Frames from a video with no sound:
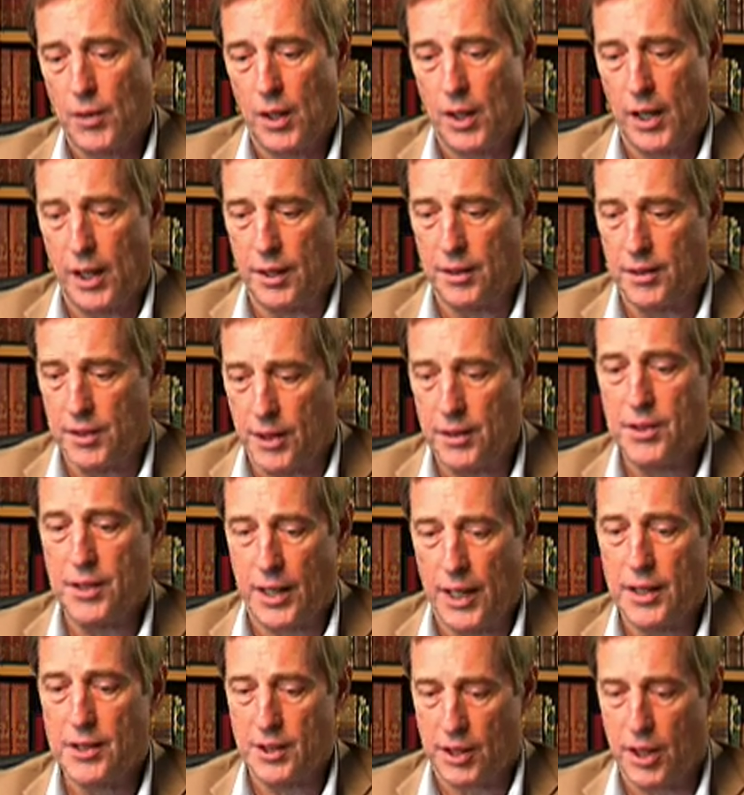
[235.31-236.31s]
And this
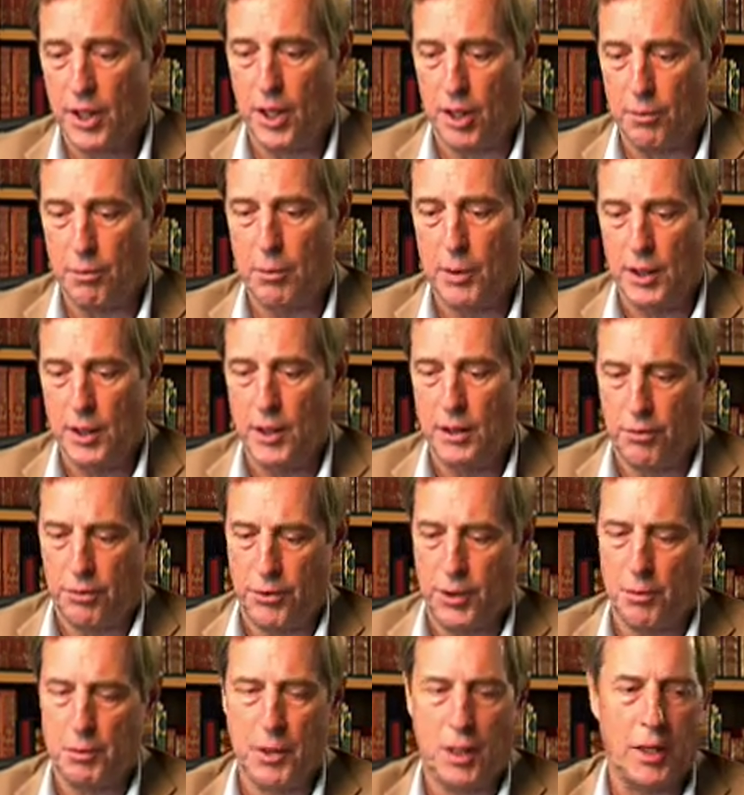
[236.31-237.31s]
has come
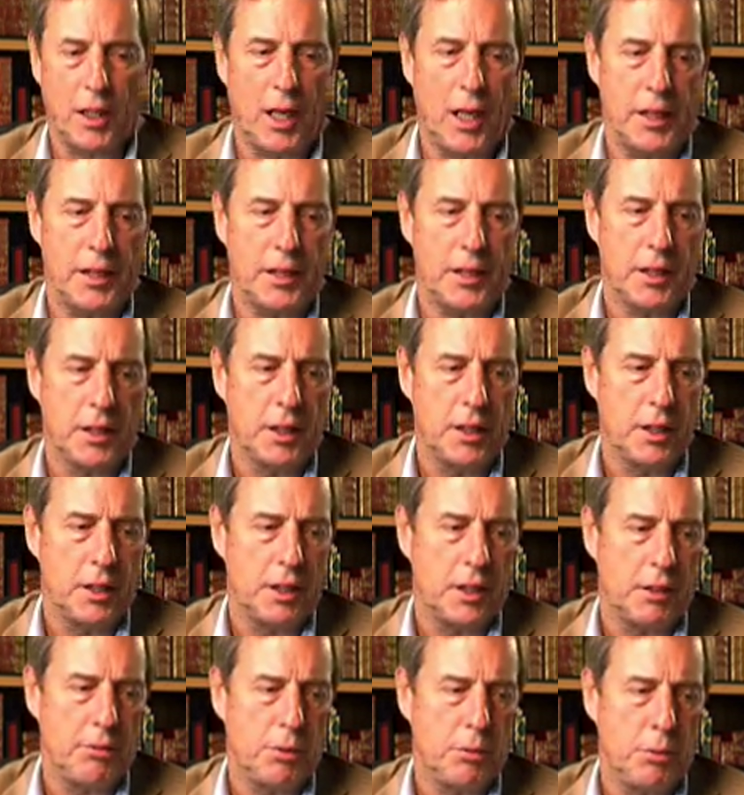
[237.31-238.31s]
from the lining
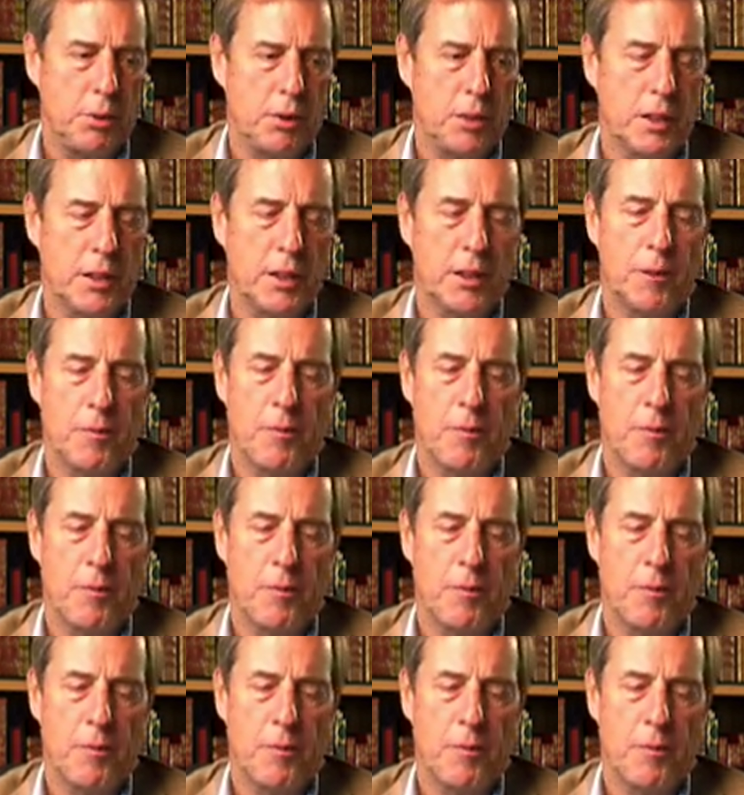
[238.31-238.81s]
of a book.